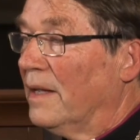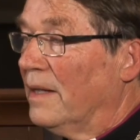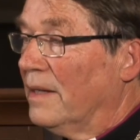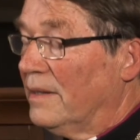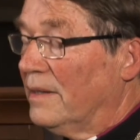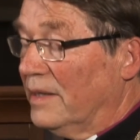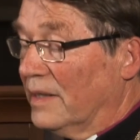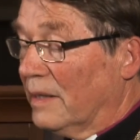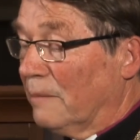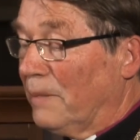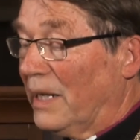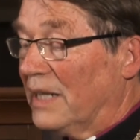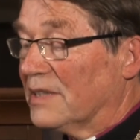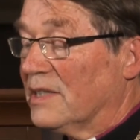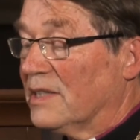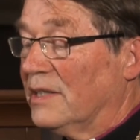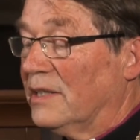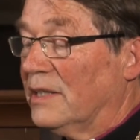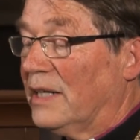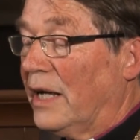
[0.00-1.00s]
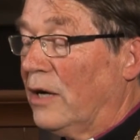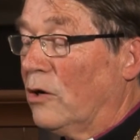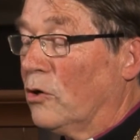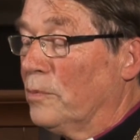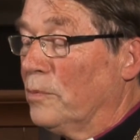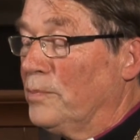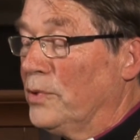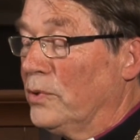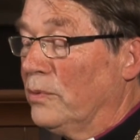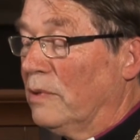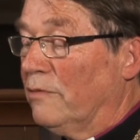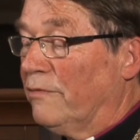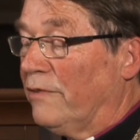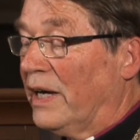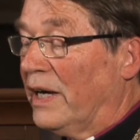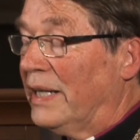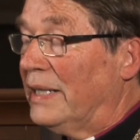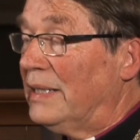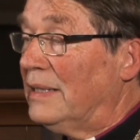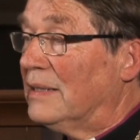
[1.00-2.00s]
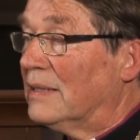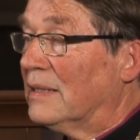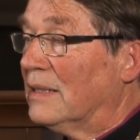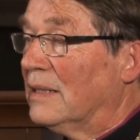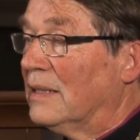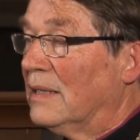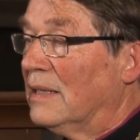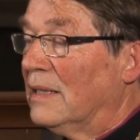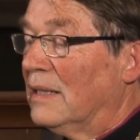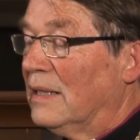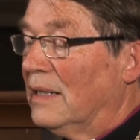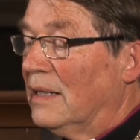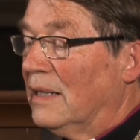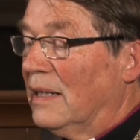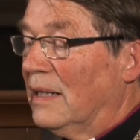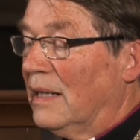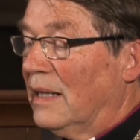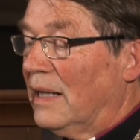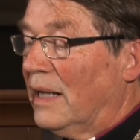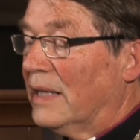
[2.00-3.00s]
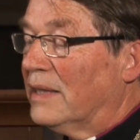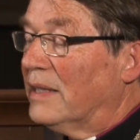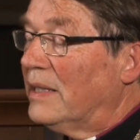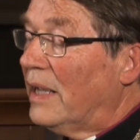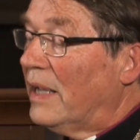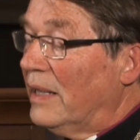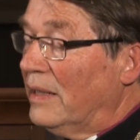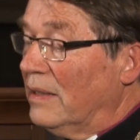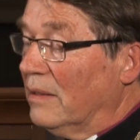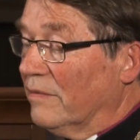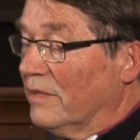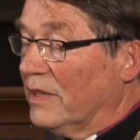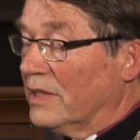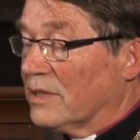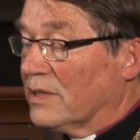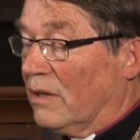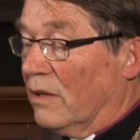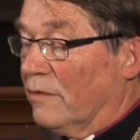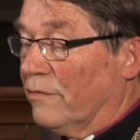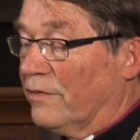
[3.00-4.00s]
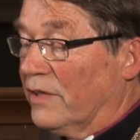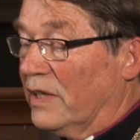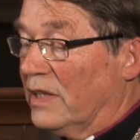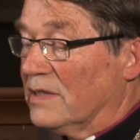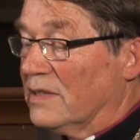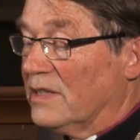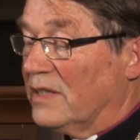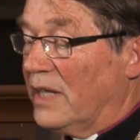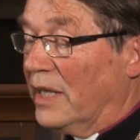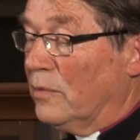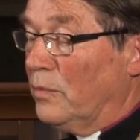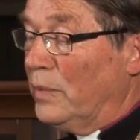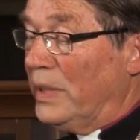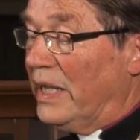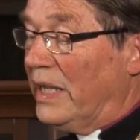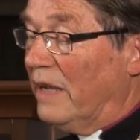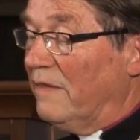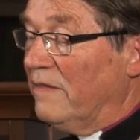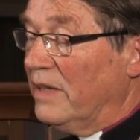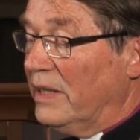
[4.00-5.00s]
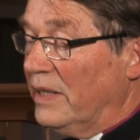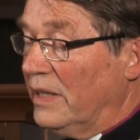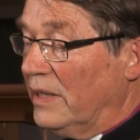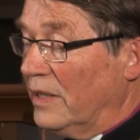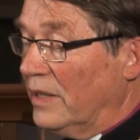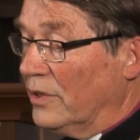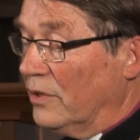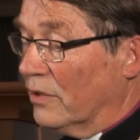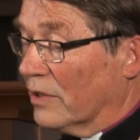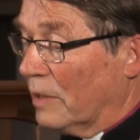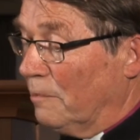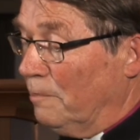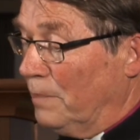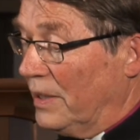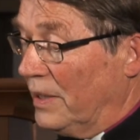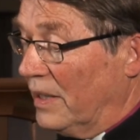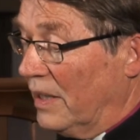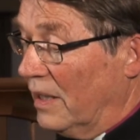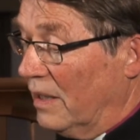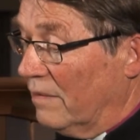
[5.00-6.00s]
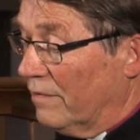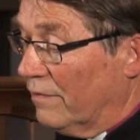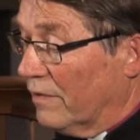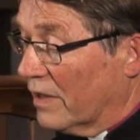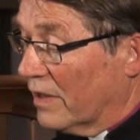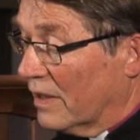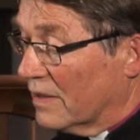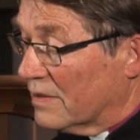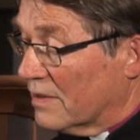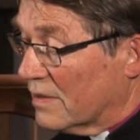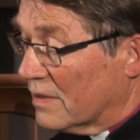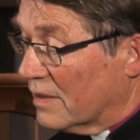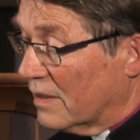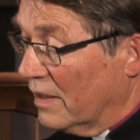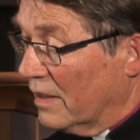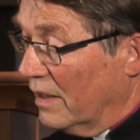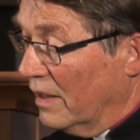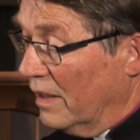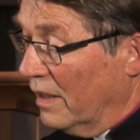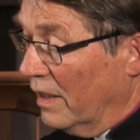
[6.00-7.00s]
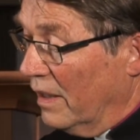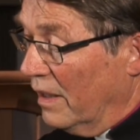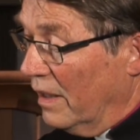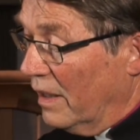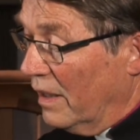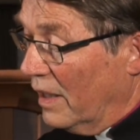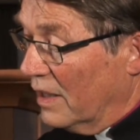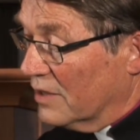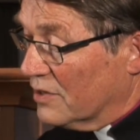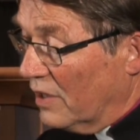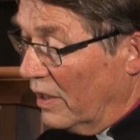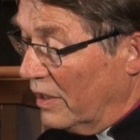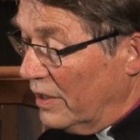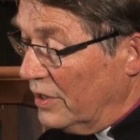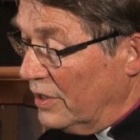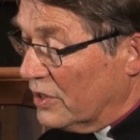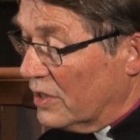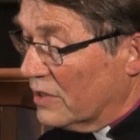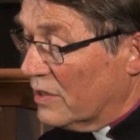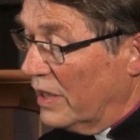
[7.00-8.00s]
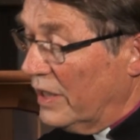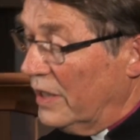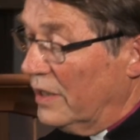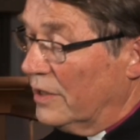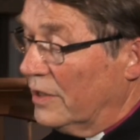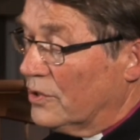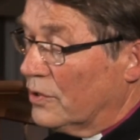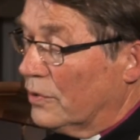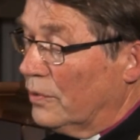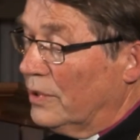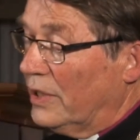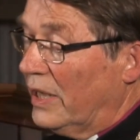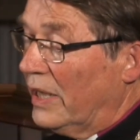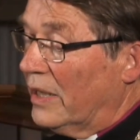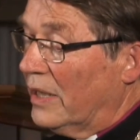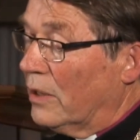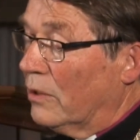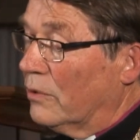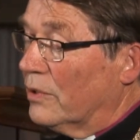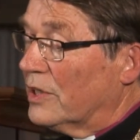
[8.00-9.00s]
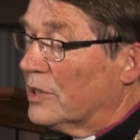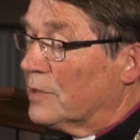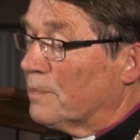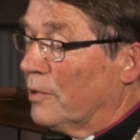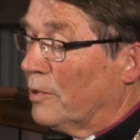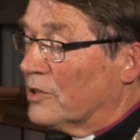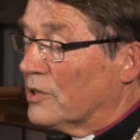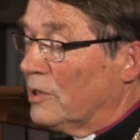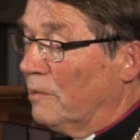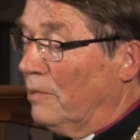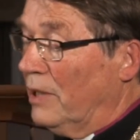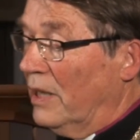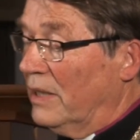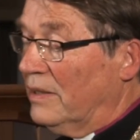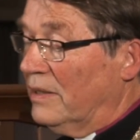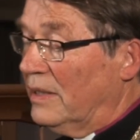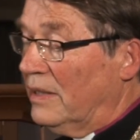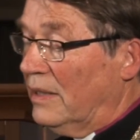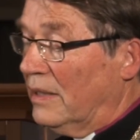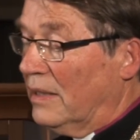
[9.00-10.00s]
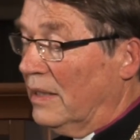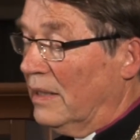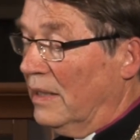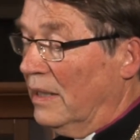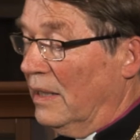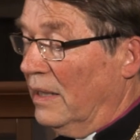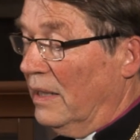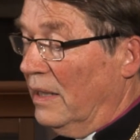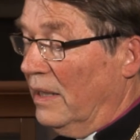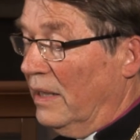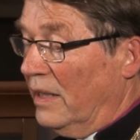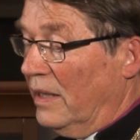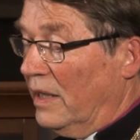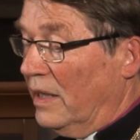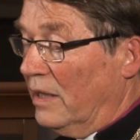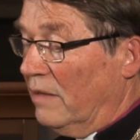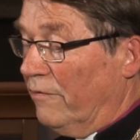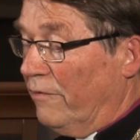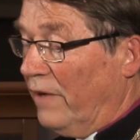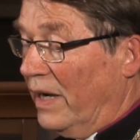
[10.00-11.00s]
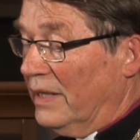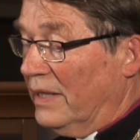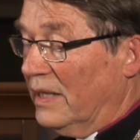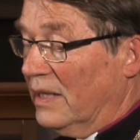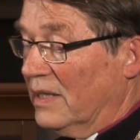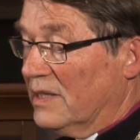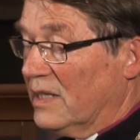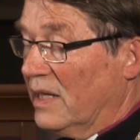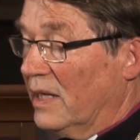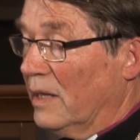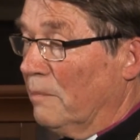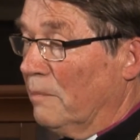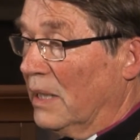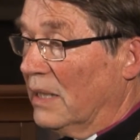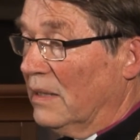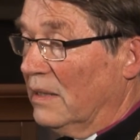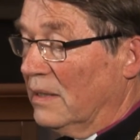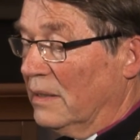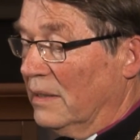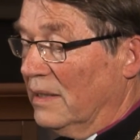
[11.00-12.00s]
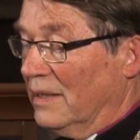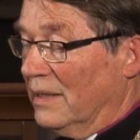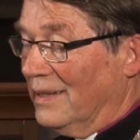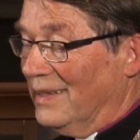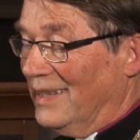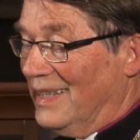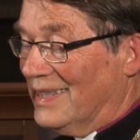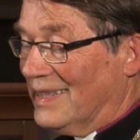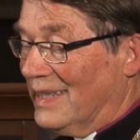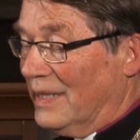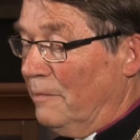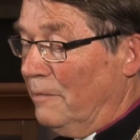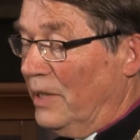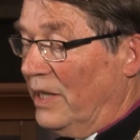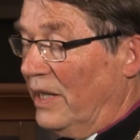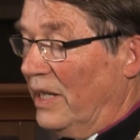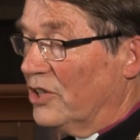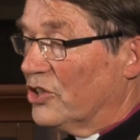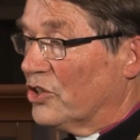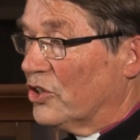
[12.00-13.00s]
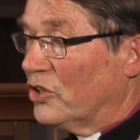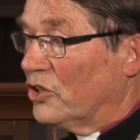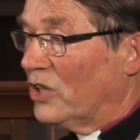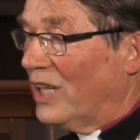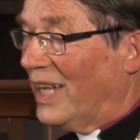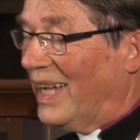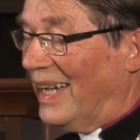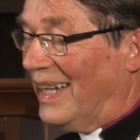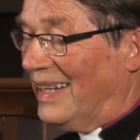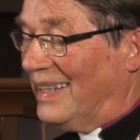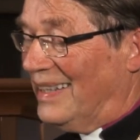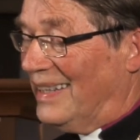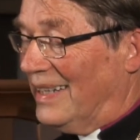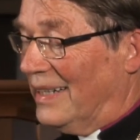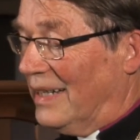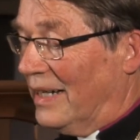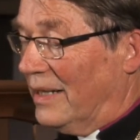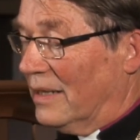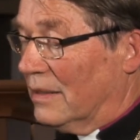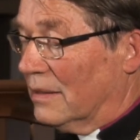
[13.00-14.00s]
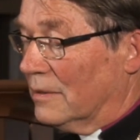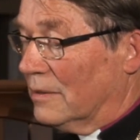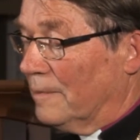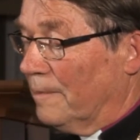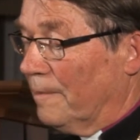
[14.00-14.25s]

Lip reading: Dear Ambassador, I hope you will find at the end of this conference that we have heeded your appeal for us as religious leaders to take our responsibility in fighting stigma, discrimination, and denial.